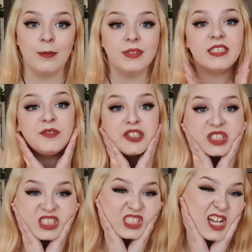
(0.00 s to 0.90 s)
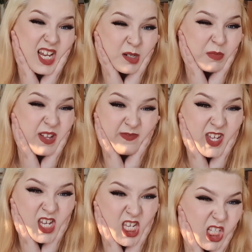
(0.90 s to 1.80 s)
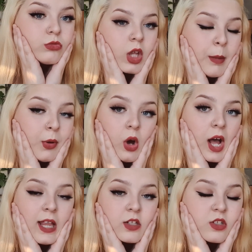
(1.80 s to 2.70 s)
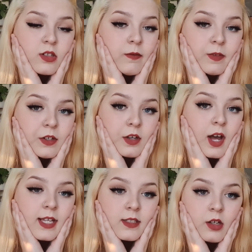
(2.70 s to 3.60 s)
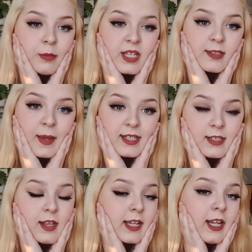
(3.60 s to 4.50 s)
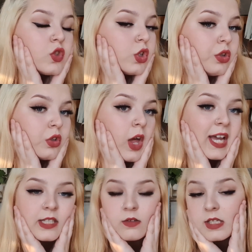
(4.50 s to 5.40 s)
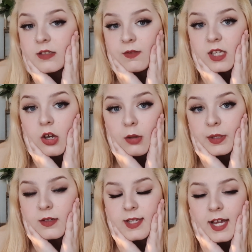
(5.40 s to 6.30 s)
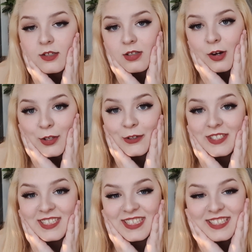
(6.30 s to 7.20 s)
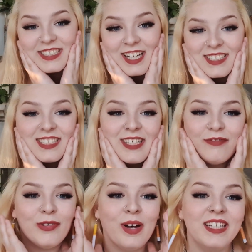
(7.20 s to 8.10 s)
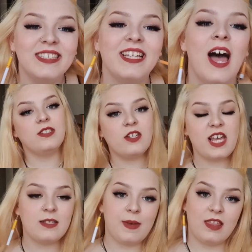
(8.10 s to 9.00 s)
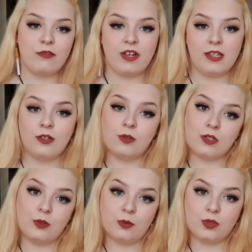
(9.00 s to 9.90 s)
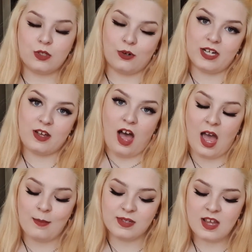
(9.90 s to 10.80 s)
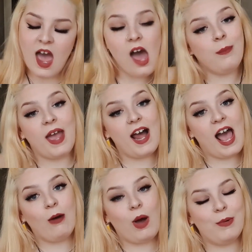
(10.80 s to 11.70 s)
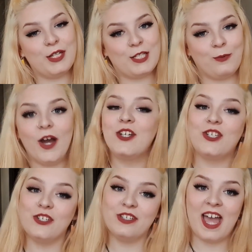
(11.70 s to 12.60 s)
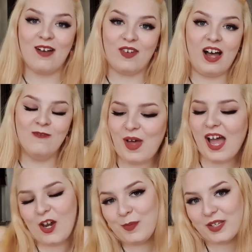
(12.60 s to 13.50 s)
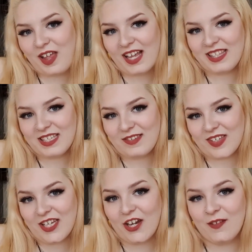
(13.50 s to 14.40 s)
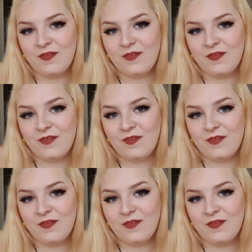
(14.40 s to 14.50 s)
if you can stand my face. I put eyelashes on for you guys, so I'm expecting like an extra 2 likes on this video because I actually don't look disgusting for once. So that's my 3 little school story times about how I was the worst student ever. I hope you liked this video.